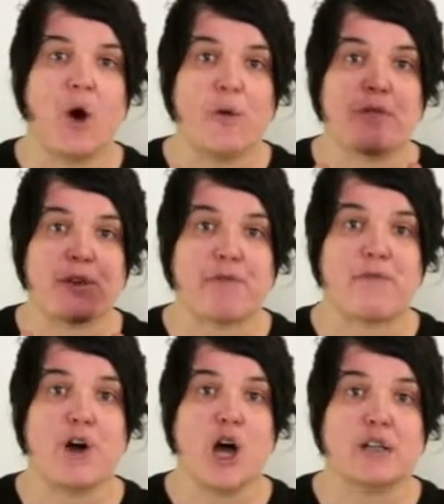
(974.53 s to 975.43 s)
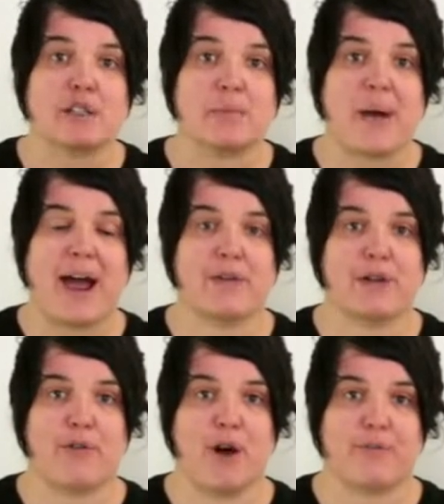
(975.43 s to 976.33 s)
of the first
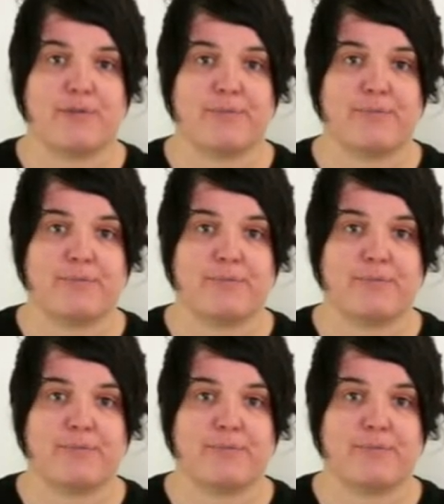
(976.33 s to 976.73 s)
paragraph?